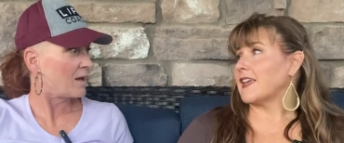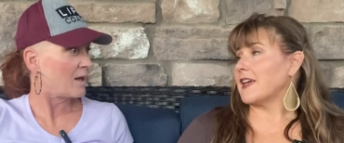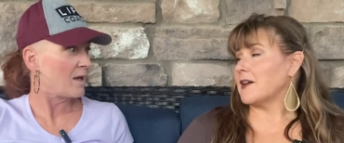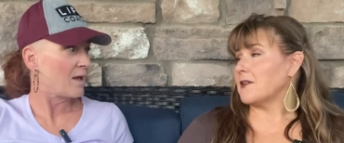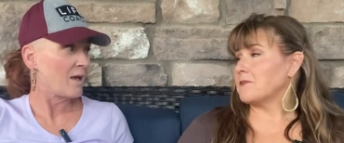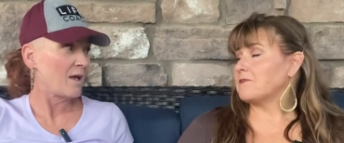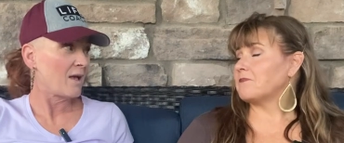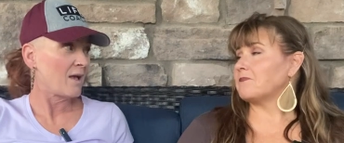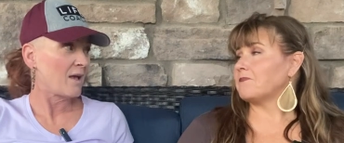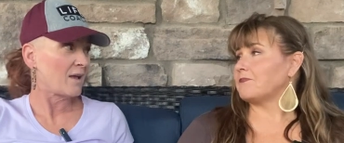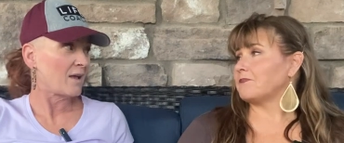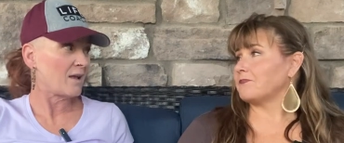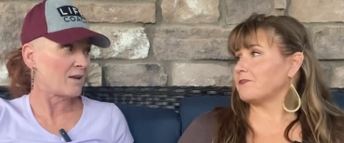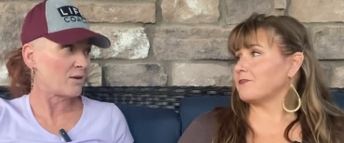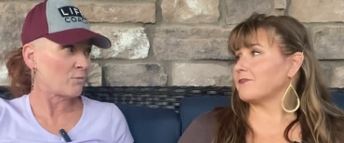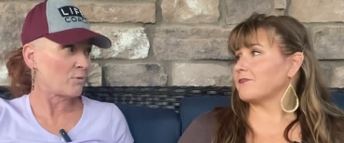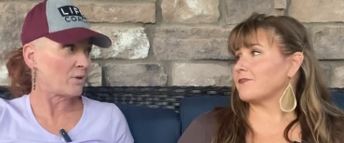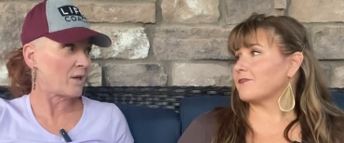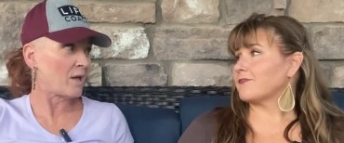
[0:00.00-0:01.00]
Speaker 1: Yeah.
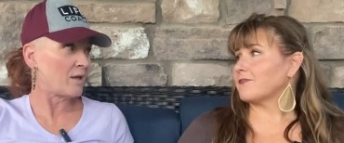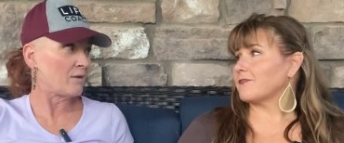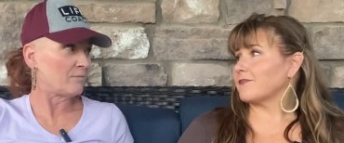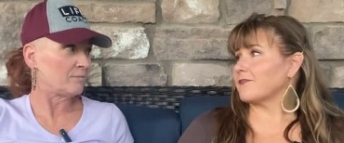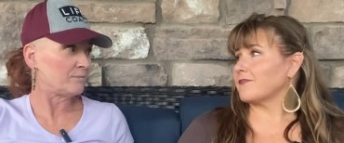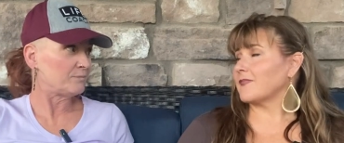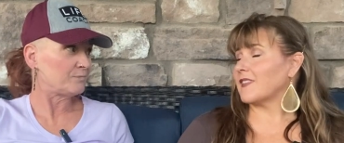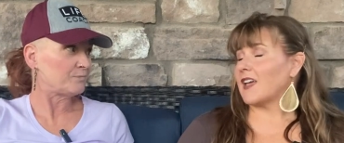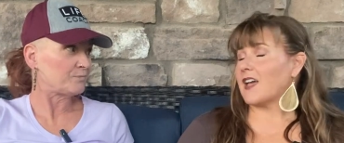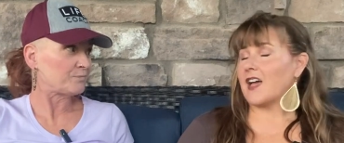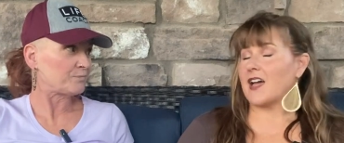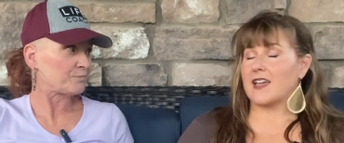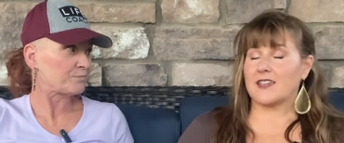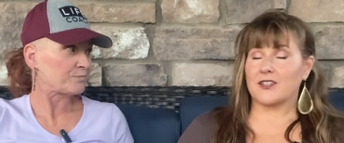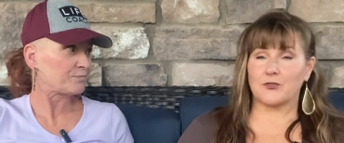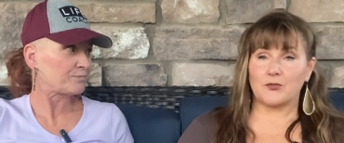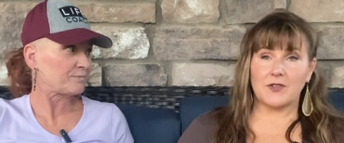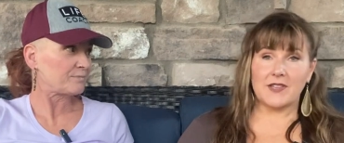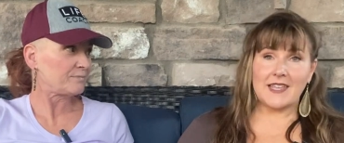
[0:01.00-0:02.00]
Can you relate?
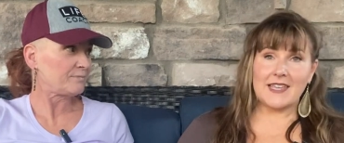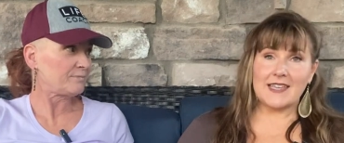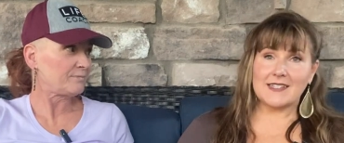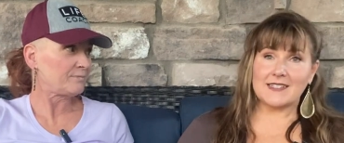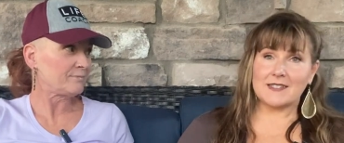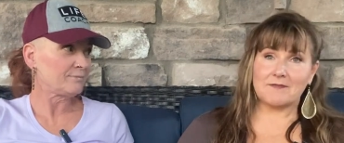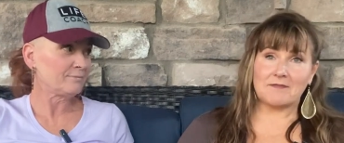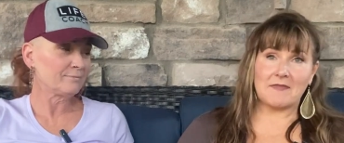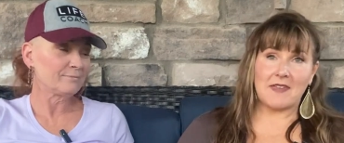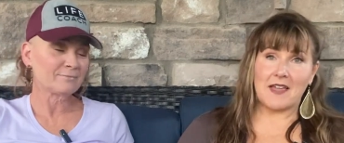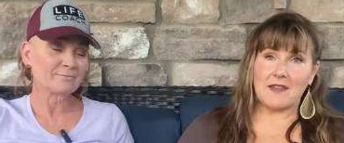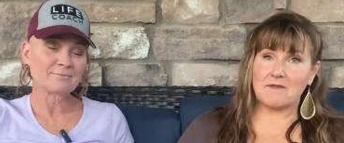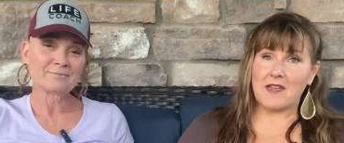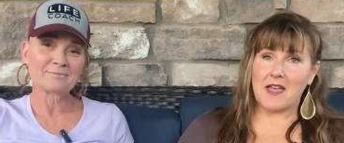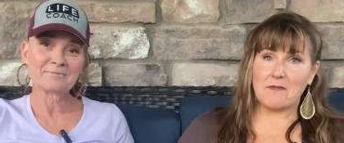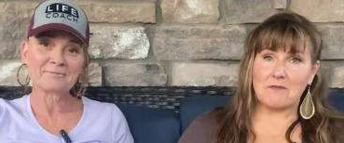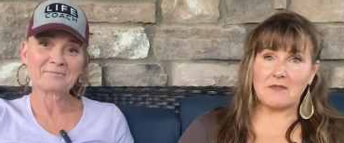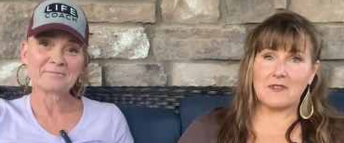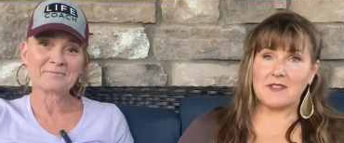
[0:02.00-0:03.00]
I can relate.
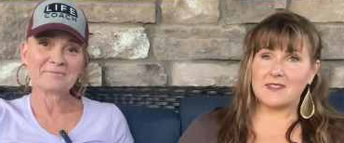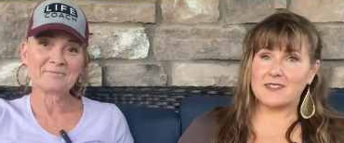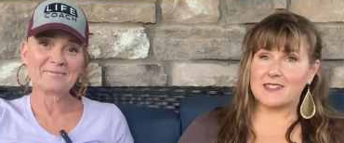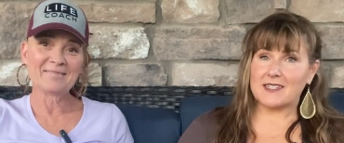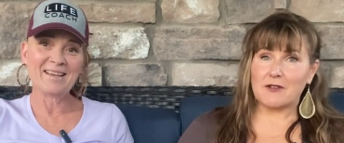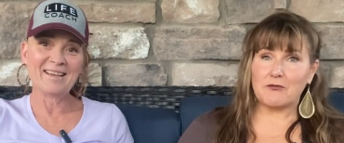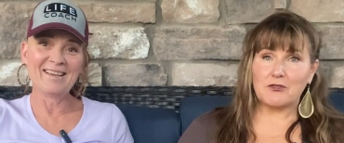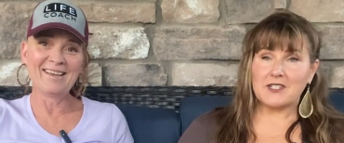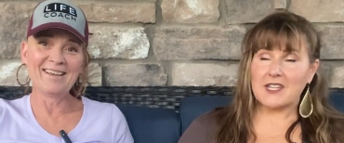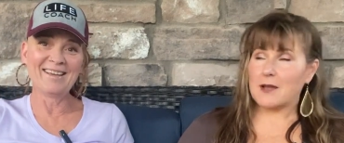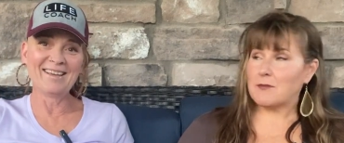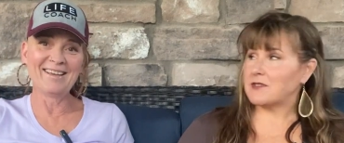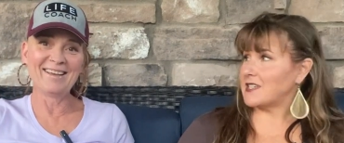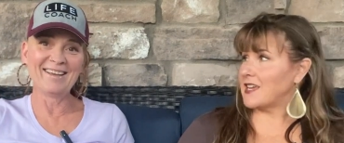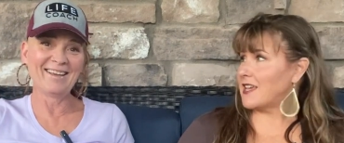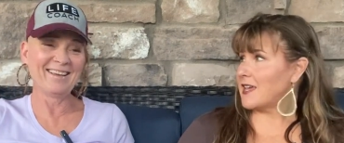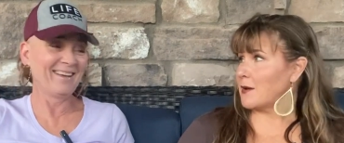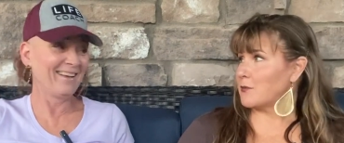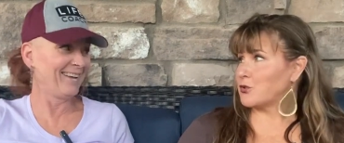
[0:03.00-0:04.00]
I've happened several
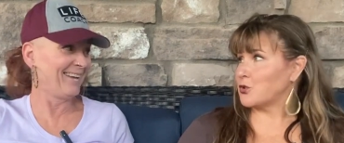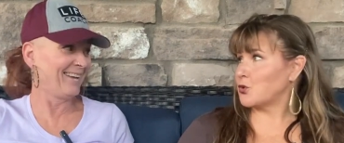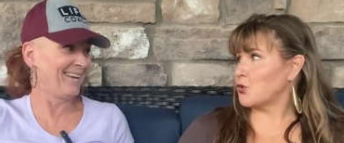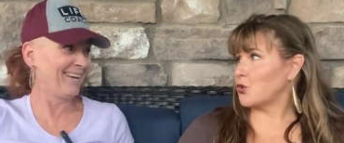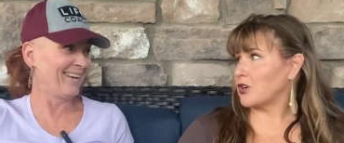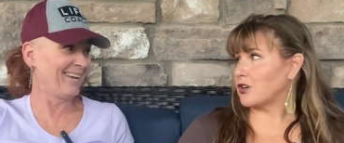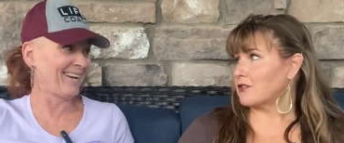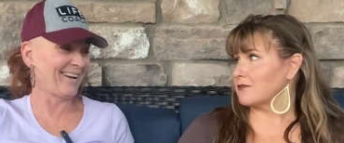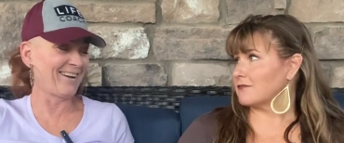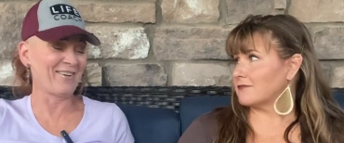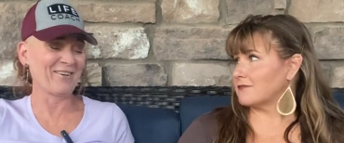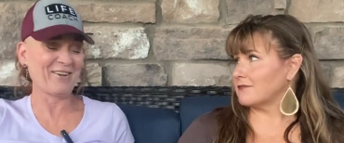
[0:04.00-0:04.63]
times a day, I'm sure.